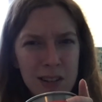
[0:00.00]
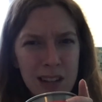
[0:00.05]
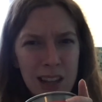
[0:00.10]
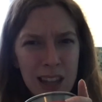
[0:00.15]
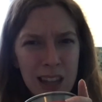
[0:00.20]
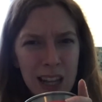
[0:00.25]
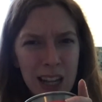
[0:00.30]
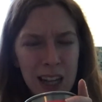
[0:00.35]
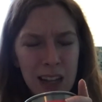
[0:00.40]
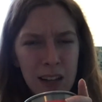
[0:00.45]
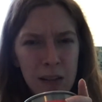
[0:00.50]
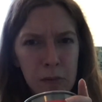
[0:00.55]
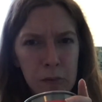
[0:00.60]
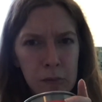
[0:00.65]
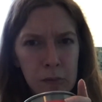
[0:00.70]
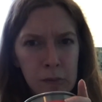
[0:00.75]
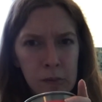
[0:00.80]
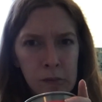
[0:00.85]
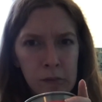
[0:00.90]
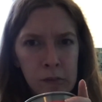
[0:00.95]
I think.
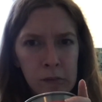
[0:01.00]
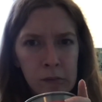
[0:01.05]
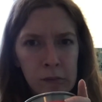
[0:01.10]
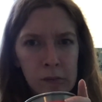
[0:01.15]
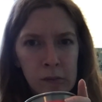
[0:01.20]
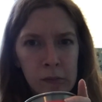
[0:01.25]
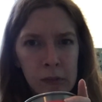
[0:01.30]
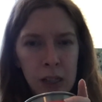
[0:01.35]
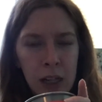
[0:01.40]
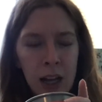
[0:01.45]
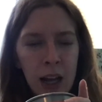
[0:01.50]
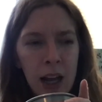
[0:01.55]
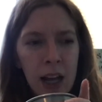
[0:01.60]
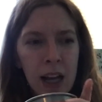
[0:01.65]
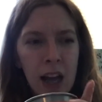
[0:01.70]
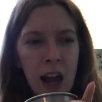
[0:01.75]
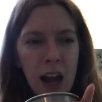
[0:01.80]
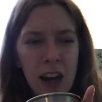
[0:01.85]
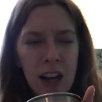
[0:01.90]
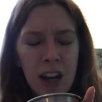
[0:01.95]

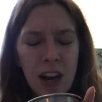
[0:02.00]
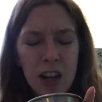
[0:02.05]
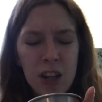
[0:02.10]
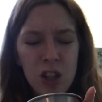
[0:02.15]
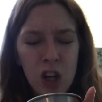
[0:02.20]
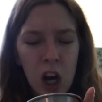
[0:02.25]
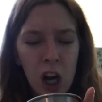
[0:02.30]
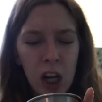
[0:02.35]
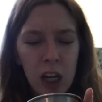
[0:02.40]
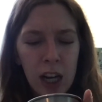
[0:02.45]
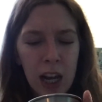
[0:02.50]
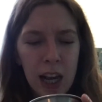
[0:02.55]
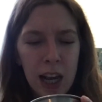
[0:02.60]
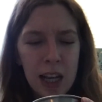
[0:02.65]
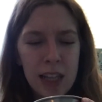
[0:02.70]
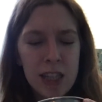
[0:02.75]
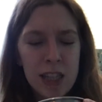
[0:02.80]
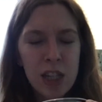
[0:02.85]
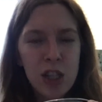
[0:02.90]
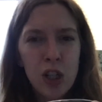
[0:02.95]
Got it at
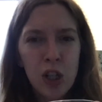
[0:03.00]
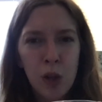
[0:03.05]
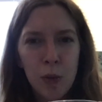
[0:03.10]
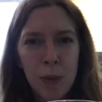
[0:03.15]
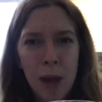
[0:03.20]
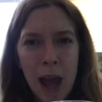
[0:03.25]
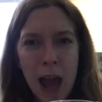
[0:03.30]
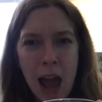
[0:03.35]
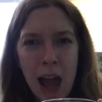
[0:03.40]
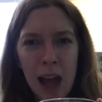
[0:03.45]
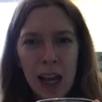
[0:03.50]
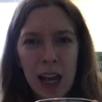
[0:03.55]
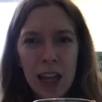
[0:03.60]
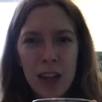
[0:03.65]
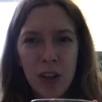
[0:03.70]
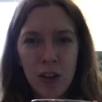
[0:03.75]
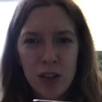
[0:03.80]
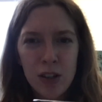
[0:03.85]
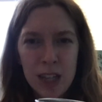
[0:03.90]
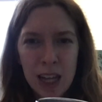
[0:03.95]
Target. It's a 2-pack,
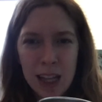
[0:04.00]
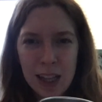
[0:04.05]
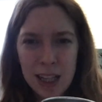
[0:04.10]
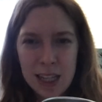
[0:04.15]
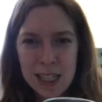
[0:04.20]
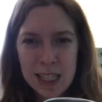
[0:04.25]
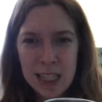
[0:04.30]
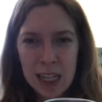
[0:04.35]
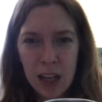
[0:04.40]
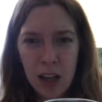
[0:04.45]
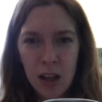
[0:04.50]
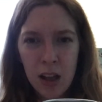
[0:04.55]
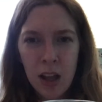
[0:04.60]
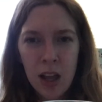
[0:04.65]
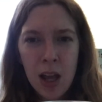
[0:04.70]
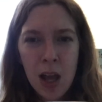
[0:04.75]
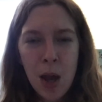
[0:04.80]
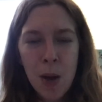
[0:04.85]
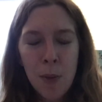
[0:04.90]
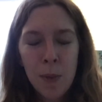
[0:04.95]
and they're stainless steel.
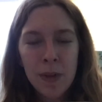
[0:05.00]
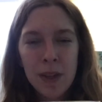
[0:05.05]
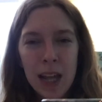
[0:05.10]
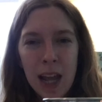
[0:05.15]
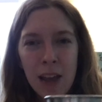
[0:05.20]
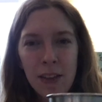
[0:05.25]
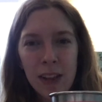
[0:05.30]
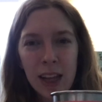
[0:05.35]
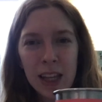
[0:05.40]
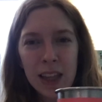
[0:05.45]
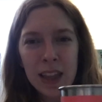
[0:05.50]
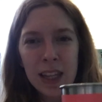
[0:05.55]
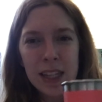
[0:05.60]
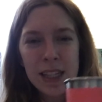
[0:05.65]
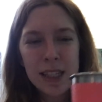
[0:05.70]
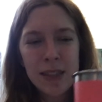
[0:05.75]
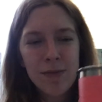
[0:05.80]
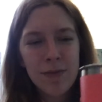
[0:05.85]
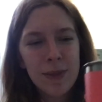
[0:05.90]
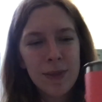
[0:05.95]
But they have like
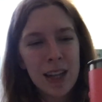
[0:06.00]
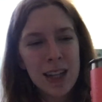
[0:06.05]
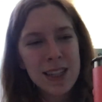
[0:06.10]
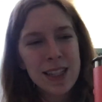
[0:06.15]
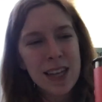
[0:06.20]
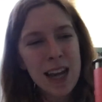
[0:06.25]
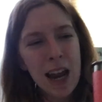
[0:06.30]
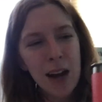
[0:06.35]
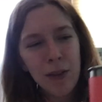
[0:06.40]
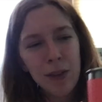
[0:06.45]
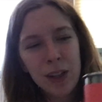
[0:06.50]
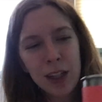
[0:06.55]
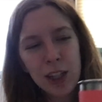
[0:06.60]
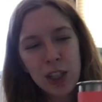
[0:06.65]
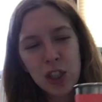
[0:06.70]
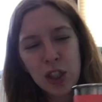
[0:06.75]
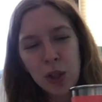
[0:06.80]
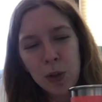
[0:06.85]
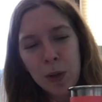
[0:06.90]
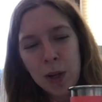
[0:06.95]
this, it's not really
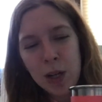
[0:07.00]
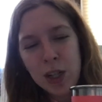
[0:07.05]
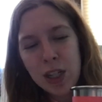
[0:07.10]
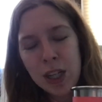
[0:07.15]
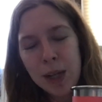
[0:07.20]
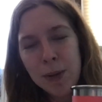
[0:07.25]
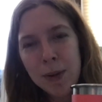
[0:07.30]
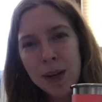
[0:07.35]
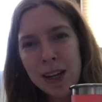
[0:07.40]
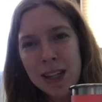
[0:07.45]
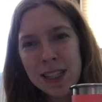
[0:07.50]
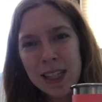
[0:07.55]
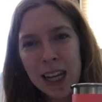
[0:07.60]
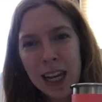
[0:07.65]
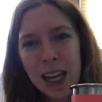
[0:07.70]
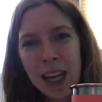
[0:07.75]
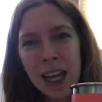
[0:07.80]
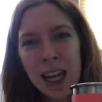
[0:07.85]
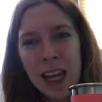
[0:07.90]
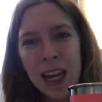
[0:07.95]
squishy, but it's
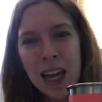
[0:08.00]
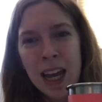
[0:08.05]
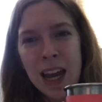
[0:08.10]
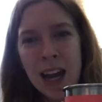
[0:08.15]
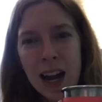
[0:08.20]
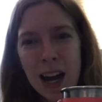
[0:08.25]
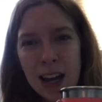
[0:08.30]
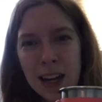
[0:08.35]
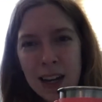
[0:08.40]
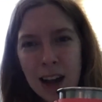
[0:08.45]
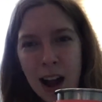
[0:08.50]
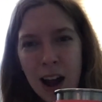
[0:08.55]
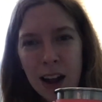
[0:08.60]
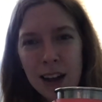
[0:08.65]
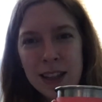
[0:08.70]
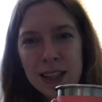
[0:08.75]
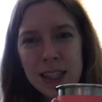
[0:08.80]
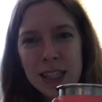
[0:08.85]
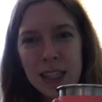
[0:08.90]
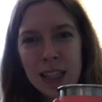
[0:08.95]
like a
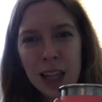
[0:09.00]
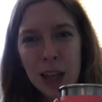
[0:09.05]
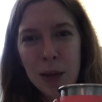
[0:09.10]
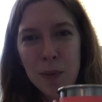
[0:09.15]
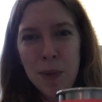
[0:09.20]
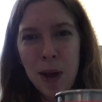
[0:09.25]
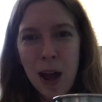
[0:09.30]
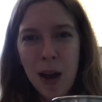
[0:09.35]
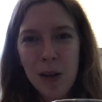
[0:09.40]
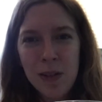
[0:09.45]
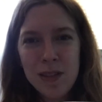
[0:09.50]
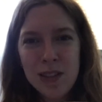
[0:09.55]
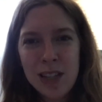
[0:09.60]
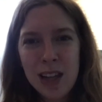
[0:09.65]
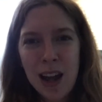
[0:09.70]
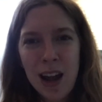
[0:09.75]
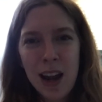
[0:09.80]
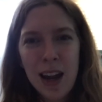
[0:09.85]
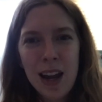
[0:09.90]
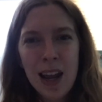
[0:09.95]
non-slip
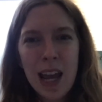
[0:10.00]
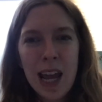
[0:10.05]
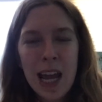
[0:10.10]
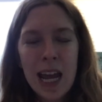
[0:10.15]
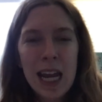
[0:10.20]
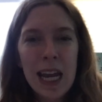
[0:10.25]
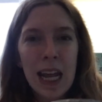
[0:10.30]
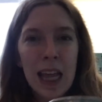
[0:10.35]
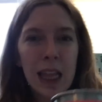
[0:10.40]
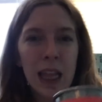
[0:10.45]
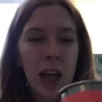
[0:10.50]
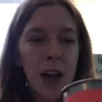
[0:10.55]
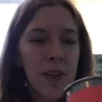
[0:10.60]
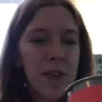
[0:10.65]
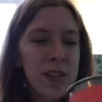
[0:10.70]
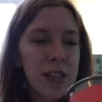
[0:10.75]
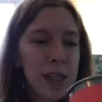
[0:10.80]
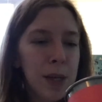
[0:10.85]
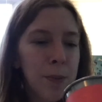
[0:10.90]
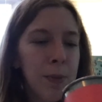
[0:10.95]
outside. And I
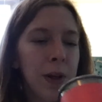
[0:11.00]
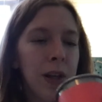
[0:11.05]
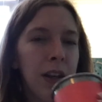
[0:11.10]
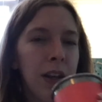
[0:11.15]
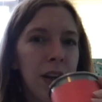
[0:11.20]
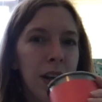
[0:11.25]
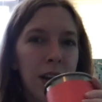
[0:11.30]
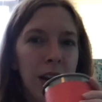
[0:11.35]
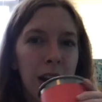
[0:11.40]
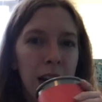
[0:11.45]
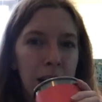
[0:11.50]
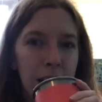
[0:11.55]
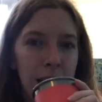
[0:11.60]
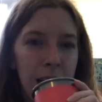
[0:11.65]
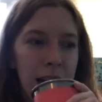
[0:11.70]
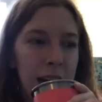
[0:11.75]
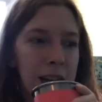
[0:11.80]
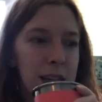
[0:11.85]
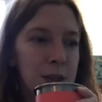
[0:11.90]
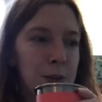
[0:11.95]
love sipping in
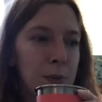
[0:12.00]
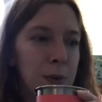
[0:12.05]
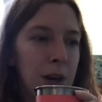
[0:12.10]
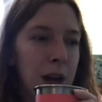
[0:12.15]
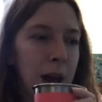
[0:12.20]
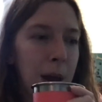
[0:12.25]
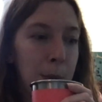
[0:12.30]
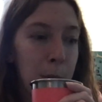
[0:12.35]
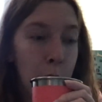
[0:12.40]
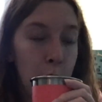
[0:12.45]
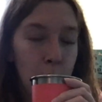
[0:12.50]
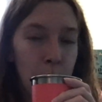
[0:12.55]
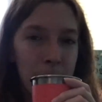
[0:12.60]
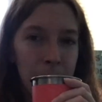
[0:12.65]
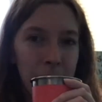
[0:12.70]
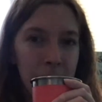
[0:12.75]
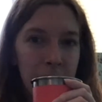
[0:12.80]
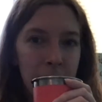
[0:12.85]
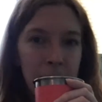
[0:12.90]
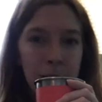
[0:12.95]
these when I'm home.